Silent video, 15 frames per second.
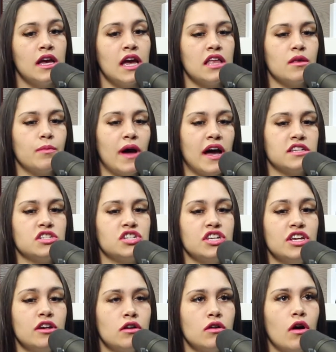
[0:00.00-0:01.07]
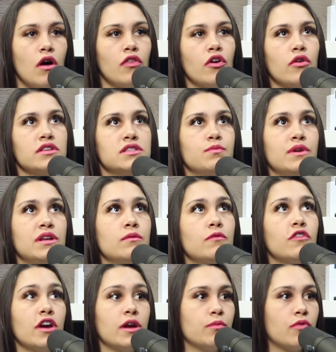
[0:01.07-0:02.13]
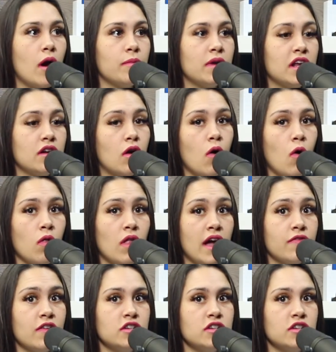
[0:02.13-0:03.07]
in the past year, although it's been very prominent in our whole life.